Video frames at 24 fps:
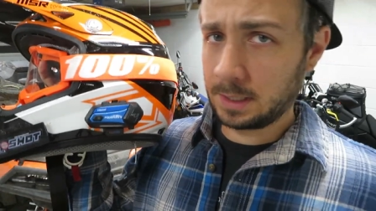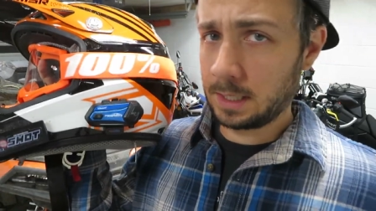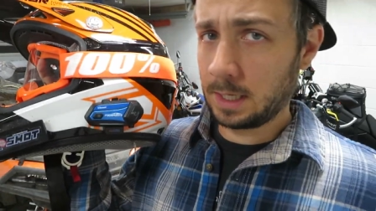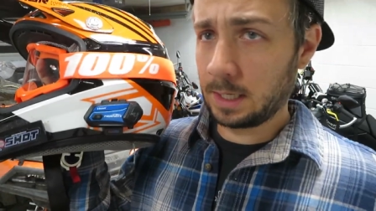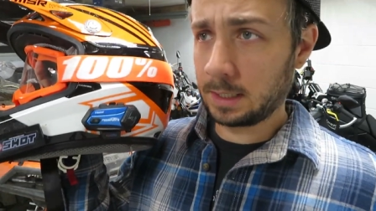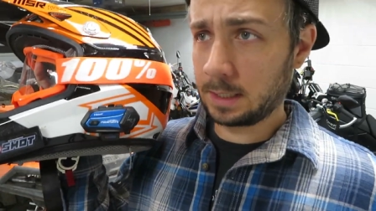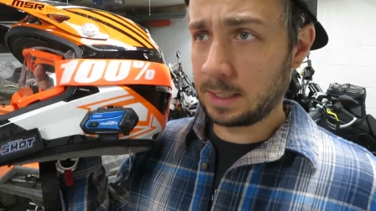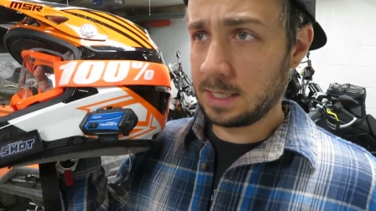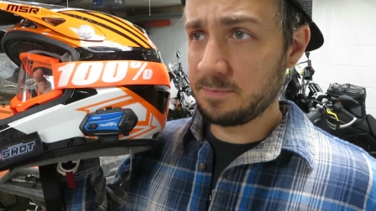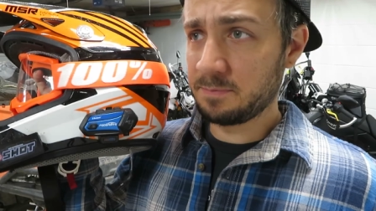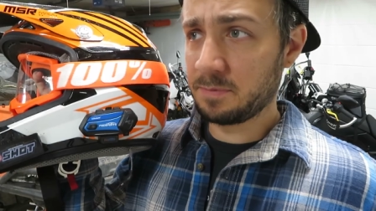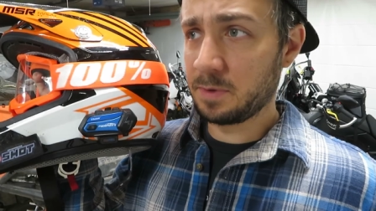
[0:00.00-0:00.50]
to
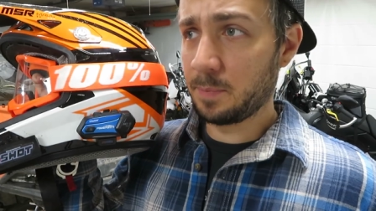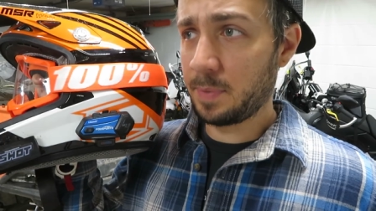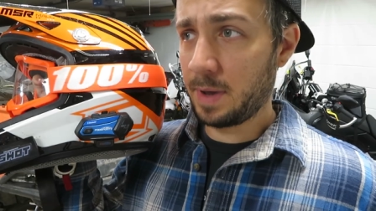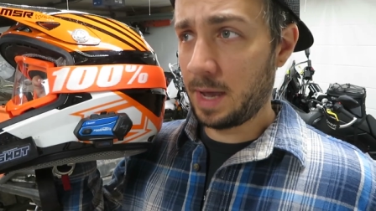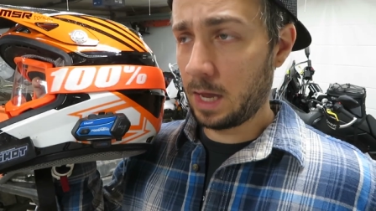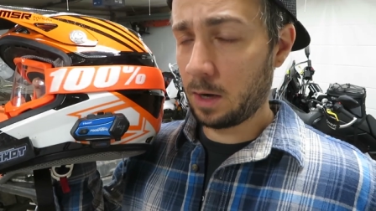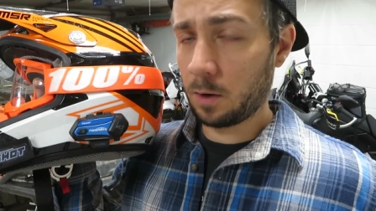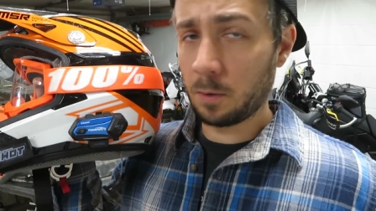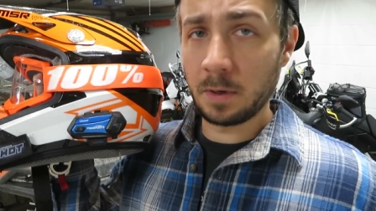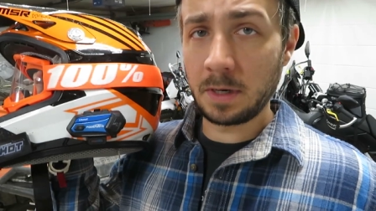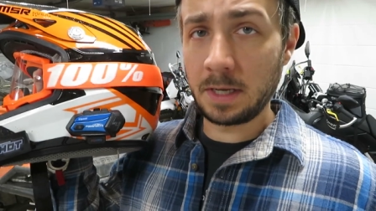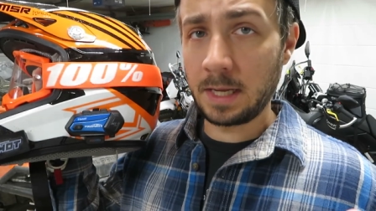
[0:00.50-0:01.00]
kind of keep the
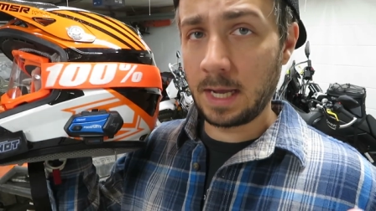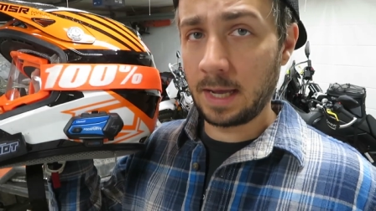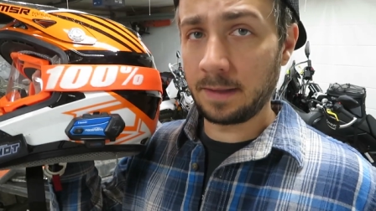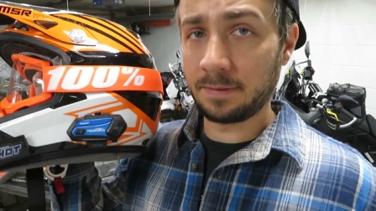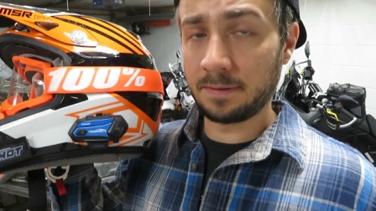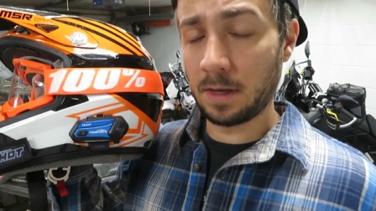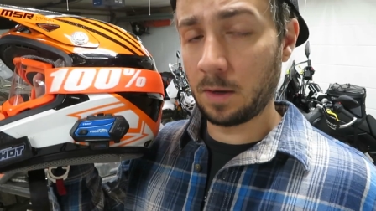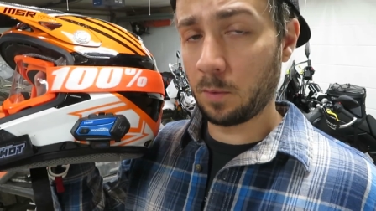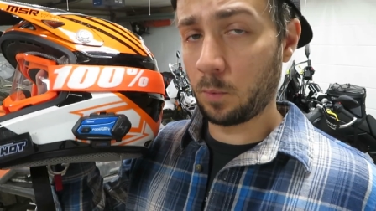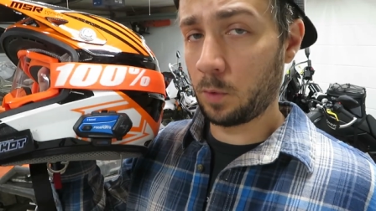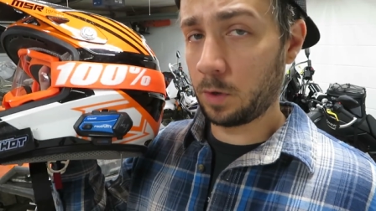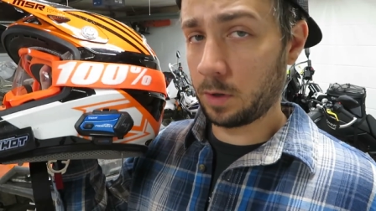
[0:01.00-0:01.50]
battery
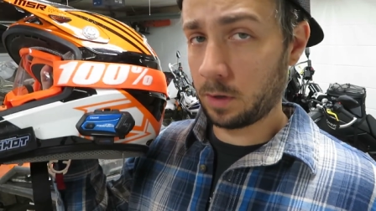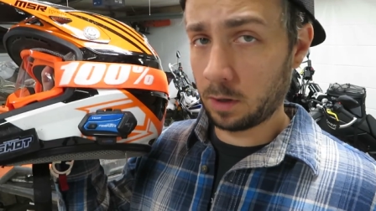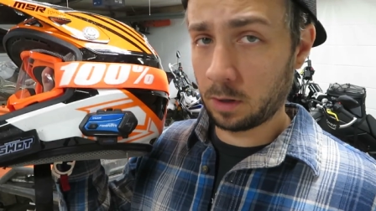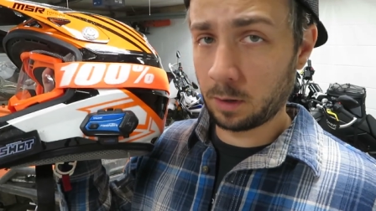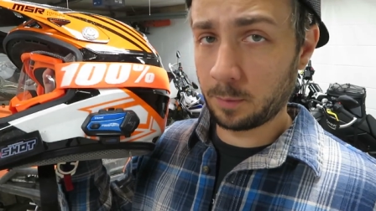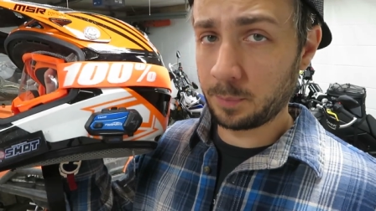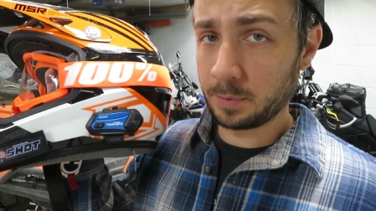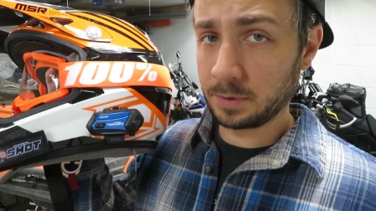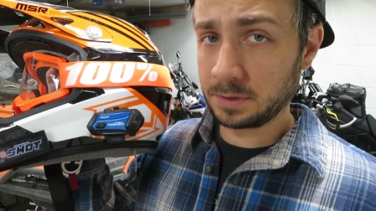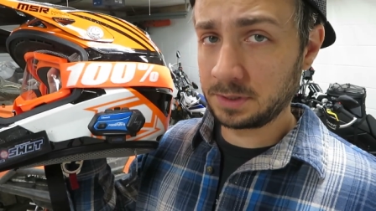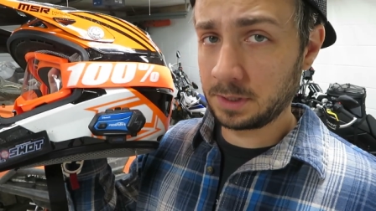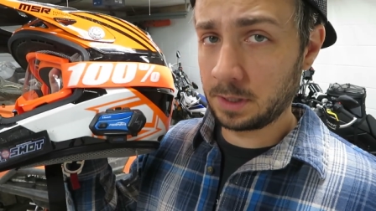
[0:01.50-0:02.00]
at that one
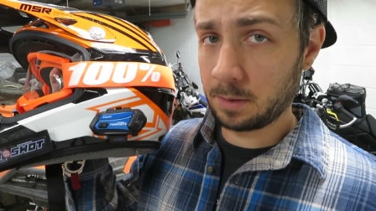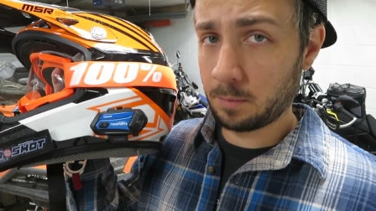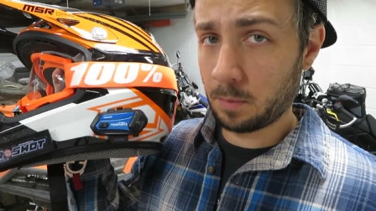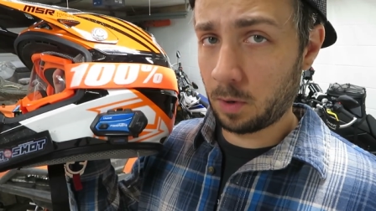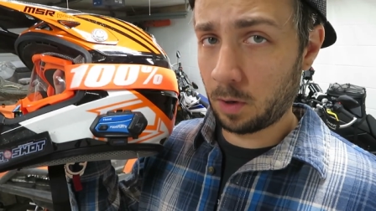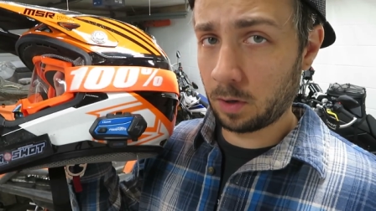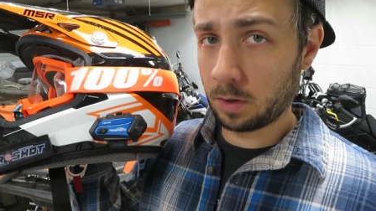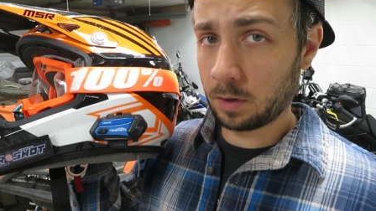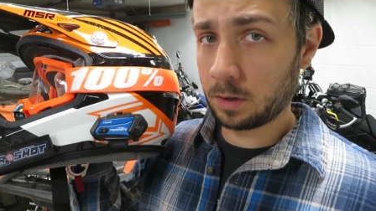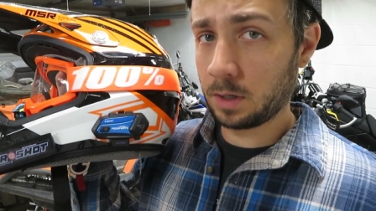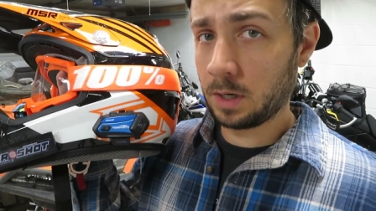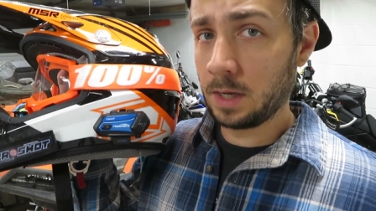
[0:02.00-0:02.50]
hundred percent
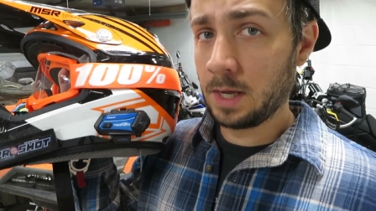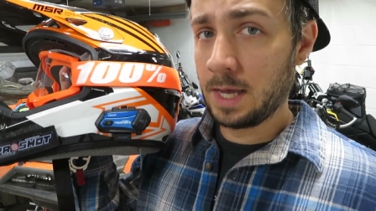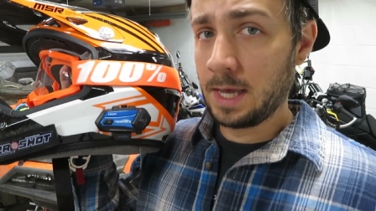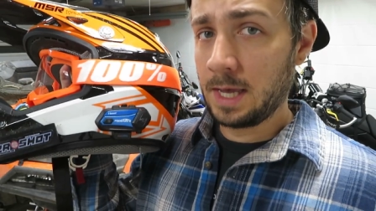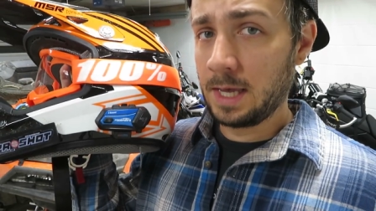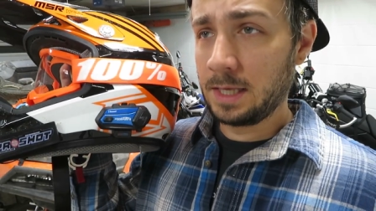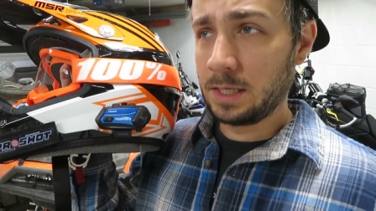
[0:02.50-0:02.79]
mark.